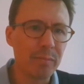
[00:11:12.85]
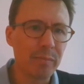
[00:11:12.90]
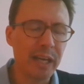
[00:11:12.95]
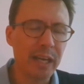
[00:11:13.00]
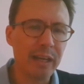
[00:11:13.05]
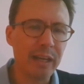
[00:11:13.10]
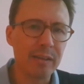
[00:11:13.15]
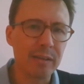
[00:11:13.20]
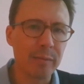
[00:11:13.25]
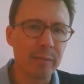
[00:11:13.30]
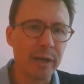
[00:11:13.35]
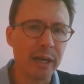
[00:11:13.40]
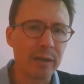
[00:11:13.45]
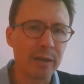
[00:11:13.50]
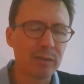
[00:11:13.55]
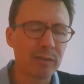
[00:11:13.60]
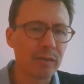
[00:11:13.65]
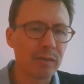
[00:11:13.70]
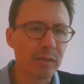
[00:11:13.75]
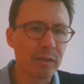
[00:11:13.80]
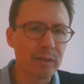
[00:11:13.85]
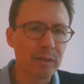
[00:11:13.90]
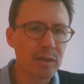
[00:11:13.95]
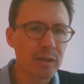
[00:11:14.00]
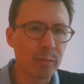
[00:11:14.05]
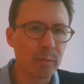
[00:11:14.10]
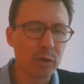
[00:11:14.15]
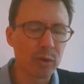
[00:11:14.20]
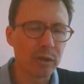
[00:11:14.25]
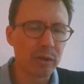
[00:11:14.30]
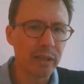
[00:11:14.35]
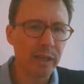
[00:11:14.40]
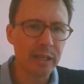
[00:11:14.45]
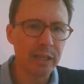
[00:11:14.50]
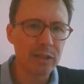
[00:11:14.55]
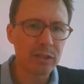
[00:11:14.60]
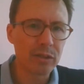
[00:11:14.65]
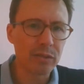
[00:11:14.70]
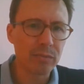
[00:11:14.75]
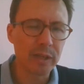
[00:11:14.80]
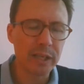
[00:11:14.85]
made about the subordination,